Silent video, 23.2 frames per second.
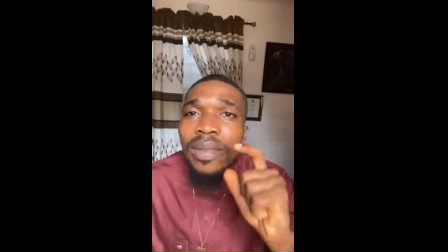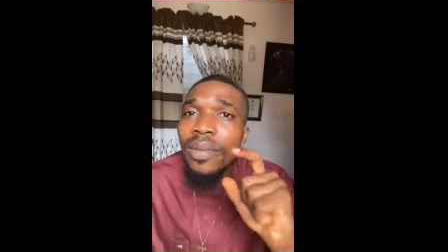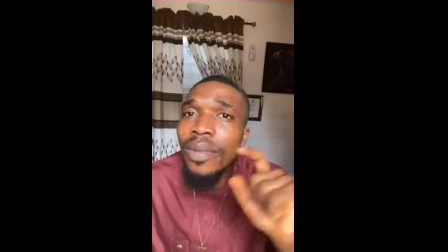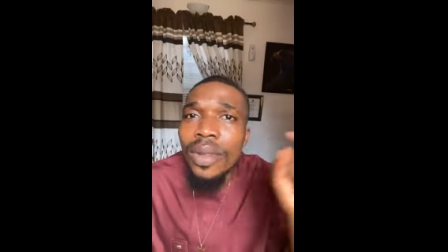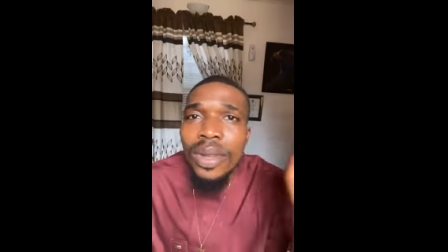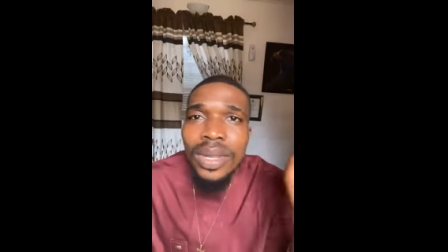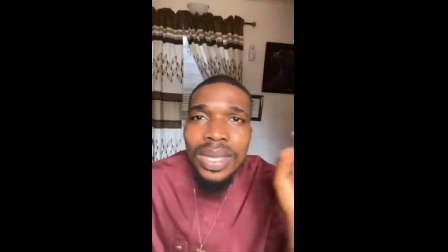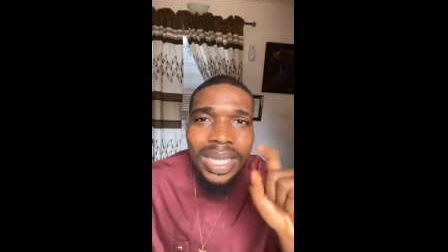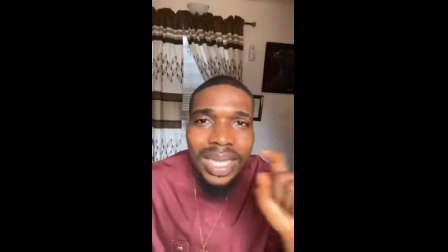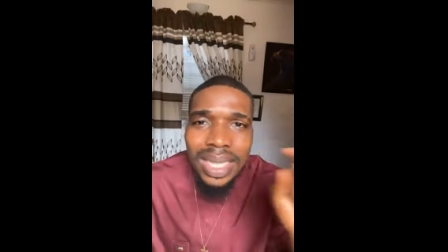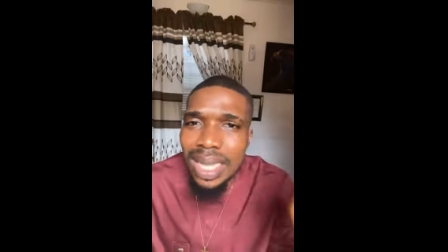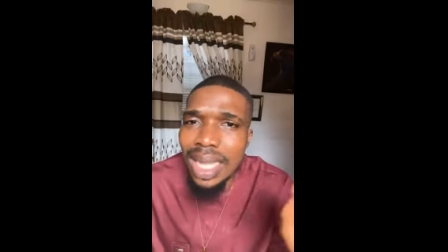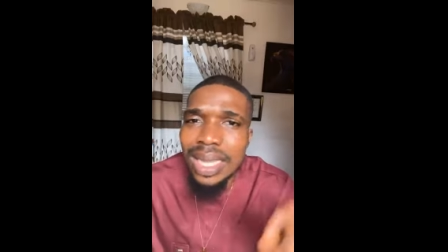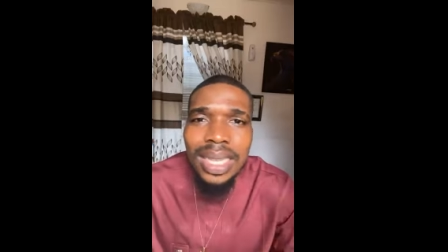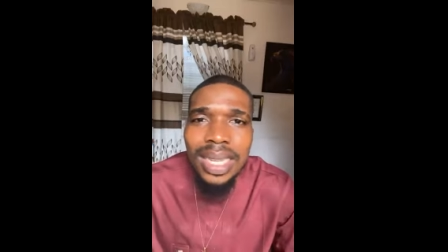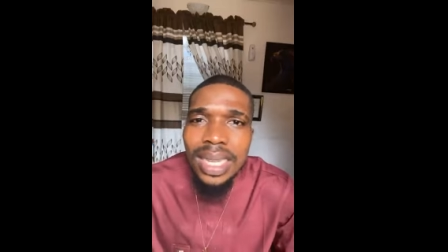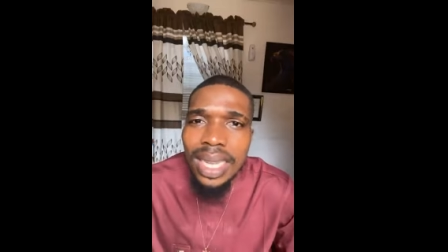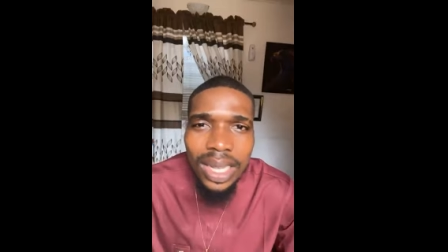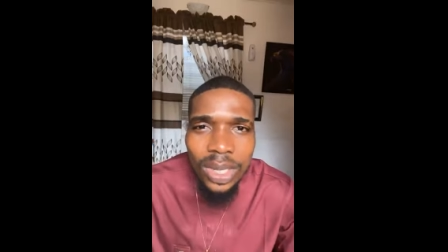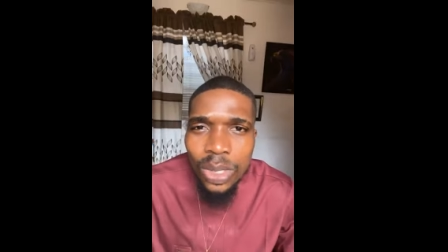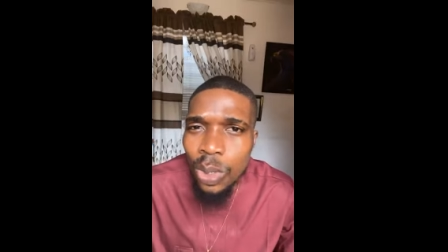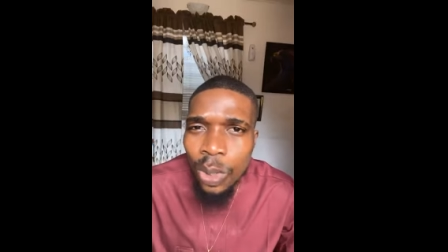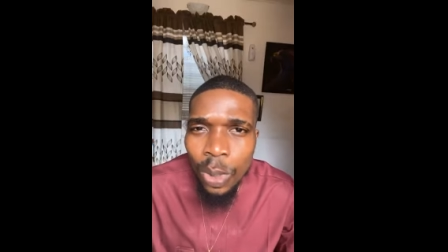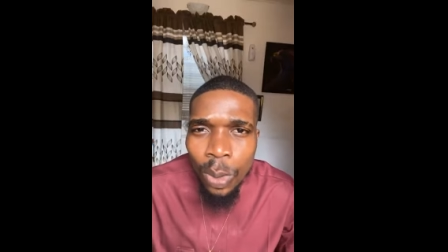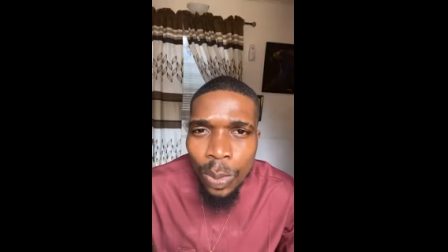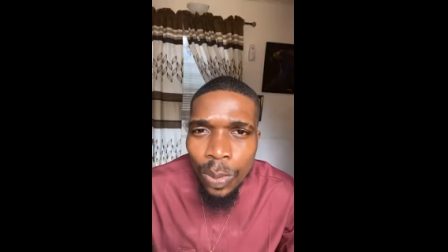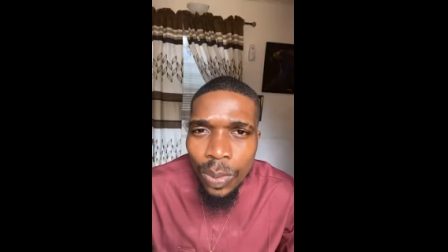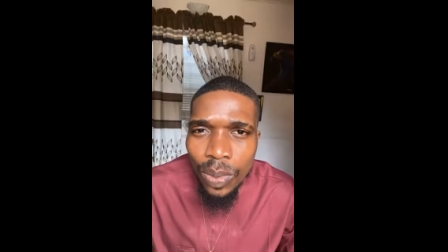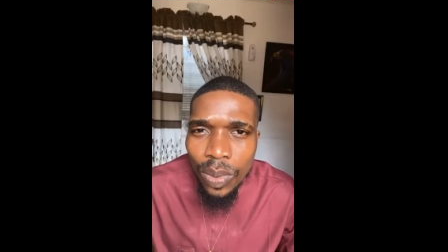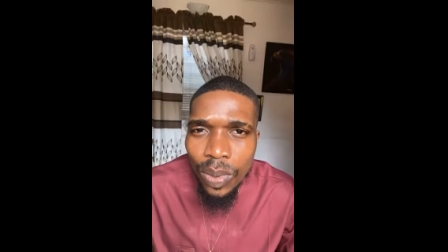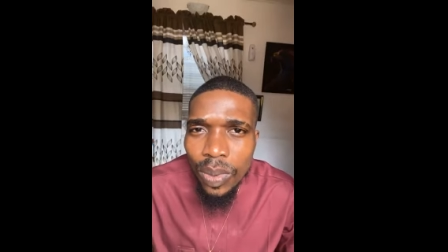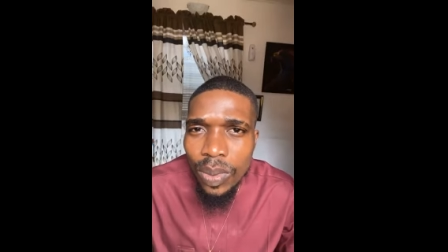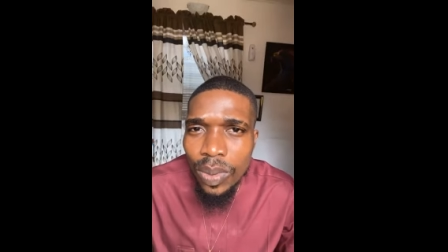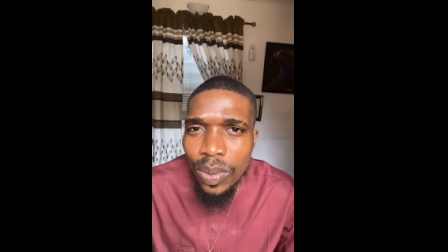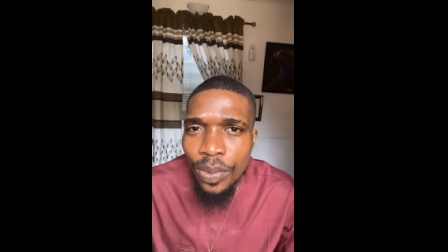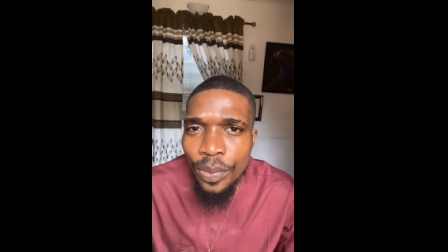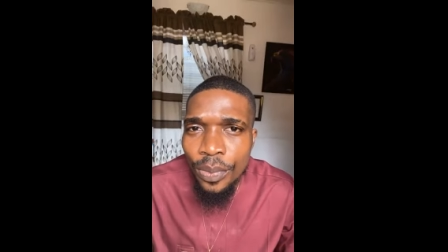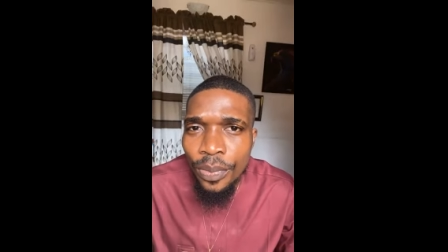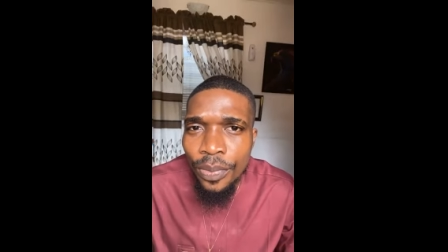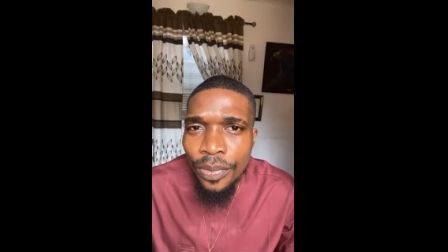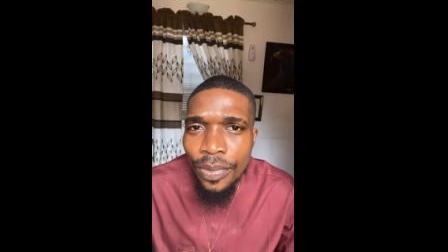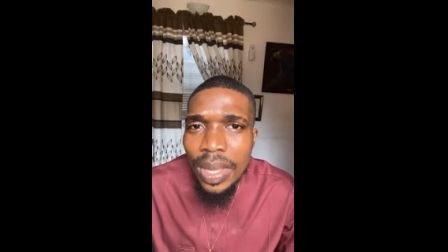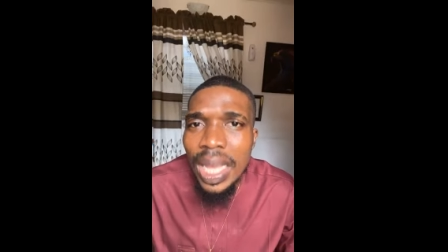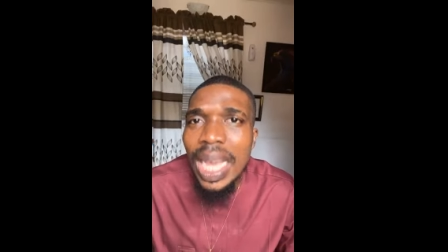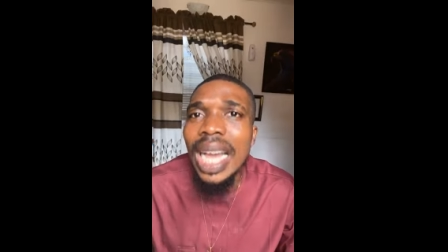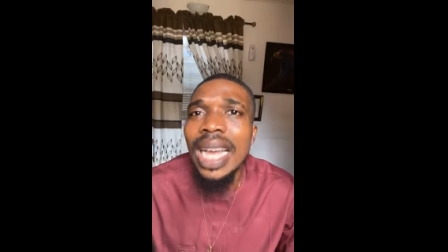that have not started at all.
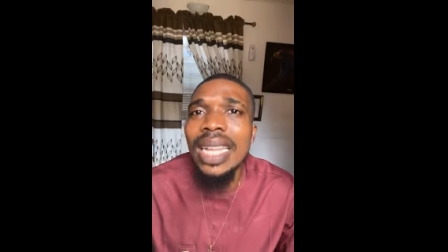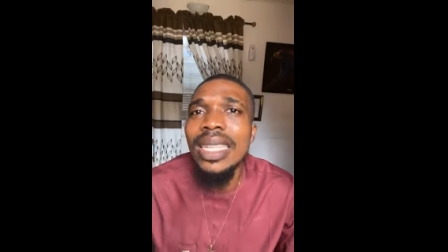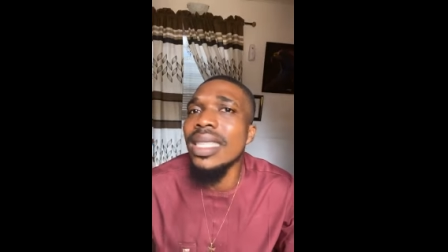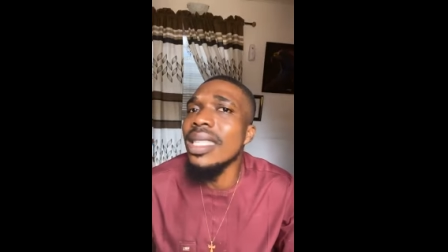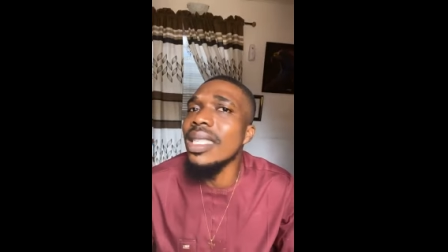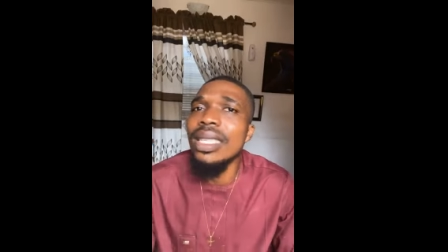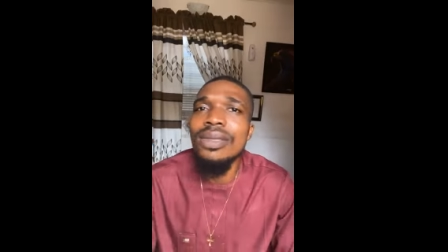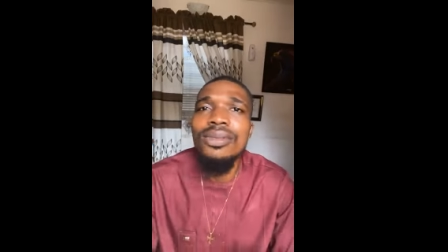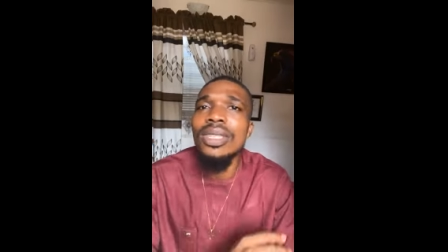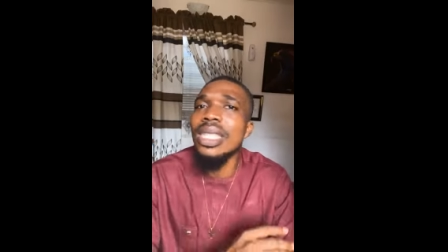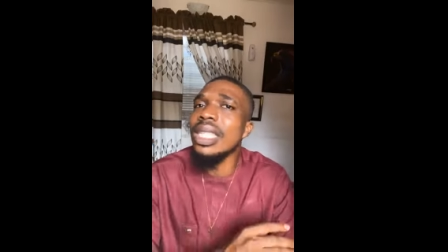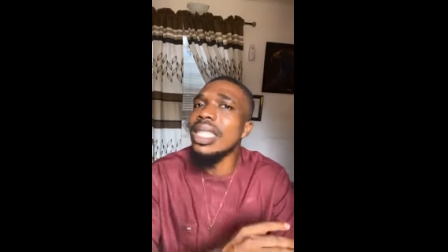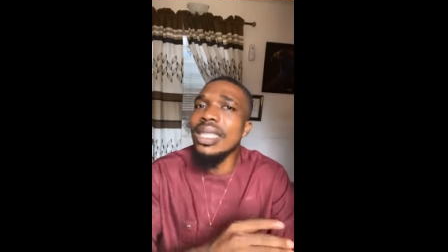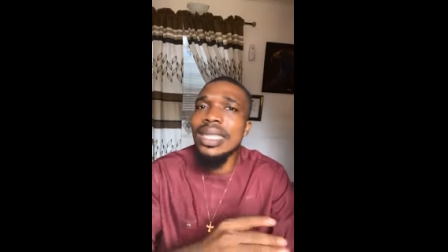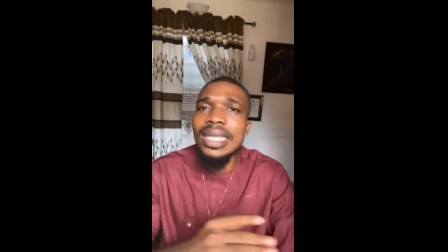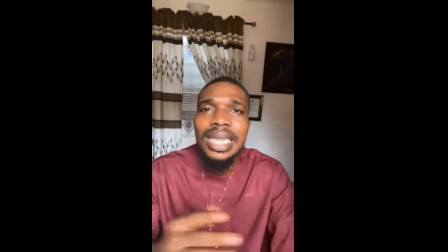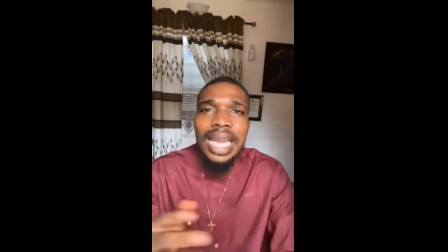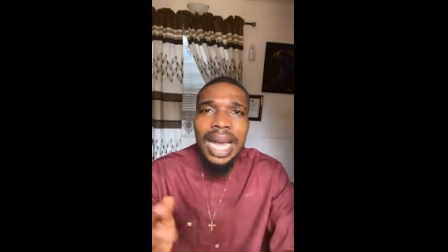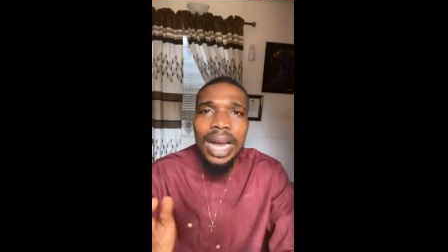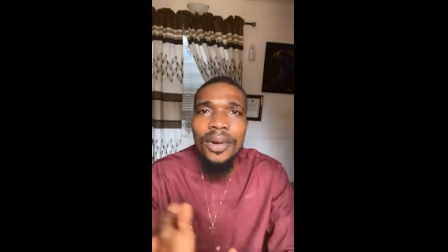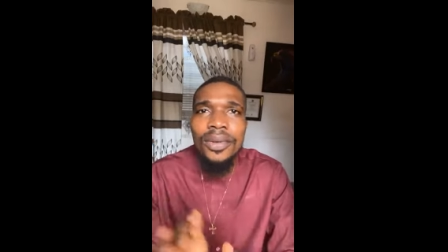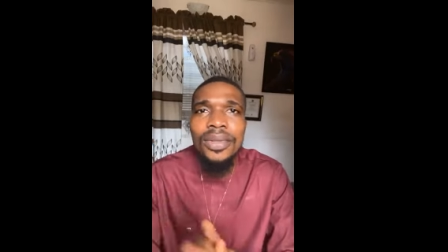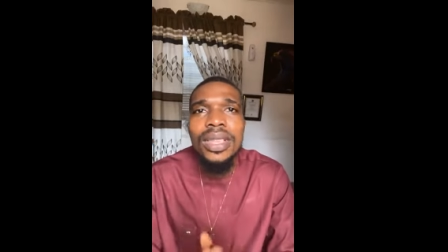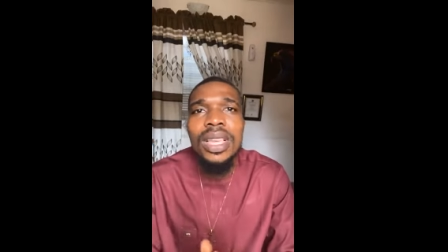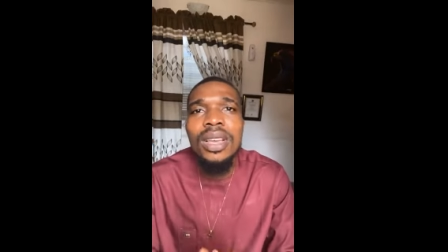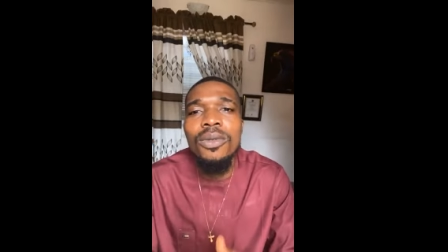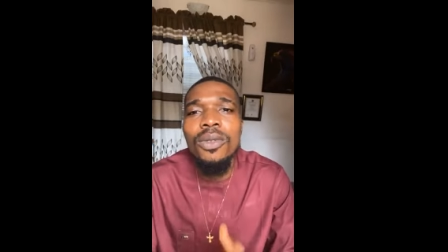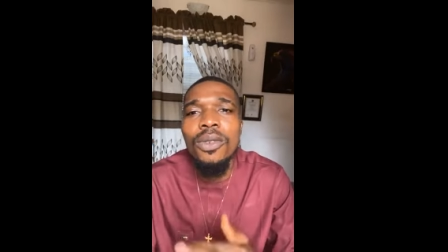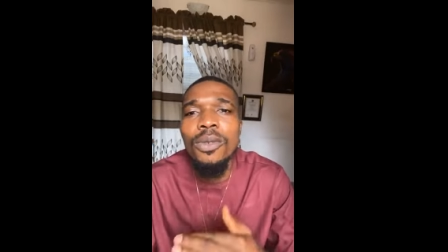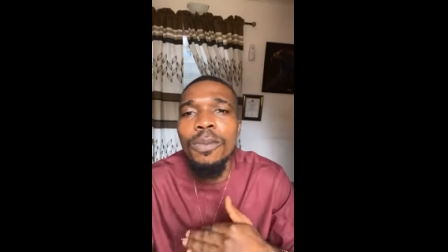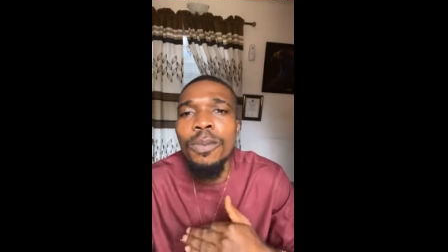And it's out there.